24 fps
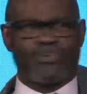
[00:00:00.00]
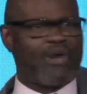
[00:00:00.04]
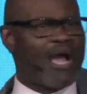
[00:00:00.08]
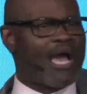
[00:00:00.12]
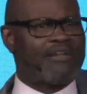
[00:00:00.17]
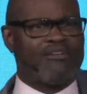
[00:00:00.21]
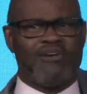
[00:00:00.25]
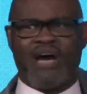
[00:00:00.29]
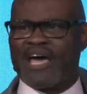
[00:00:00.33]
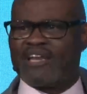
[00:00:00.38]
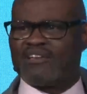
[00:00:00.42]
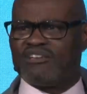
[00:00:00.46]
I know
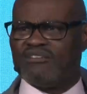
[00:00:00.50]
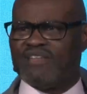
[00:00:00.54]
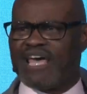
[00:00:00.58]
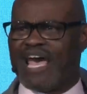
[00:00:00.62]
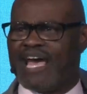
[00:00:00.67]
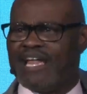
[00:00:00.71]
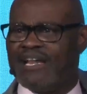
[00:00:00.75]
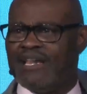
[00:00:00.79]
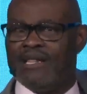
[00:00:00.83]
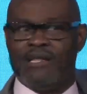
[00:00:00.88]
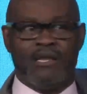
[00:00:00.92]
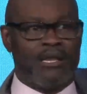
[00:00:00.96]
how to do that.
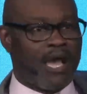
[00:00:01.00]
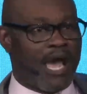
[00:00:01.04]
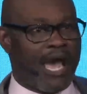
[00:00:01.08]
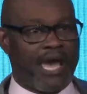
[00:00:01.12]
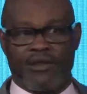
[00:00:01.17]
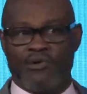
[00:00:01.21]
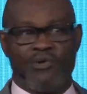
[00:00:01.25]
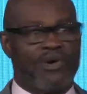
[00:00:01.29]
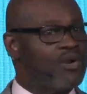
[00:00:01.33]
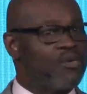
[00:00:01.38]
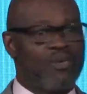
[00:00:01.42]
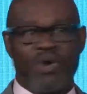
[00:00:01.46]
I don't
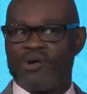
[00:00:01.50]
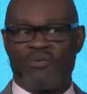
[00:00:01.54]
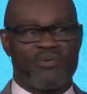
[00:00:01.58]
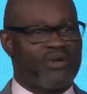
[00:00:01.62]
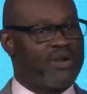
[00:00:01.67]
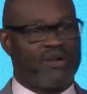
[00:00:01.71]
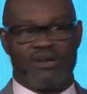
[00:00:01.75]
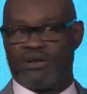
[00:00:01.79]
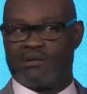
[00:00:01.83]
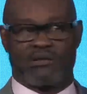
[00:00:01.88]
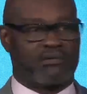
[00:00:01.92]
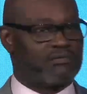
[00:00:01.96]
want to work with
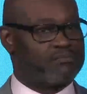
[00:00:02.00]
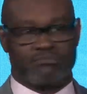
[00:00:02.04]
her.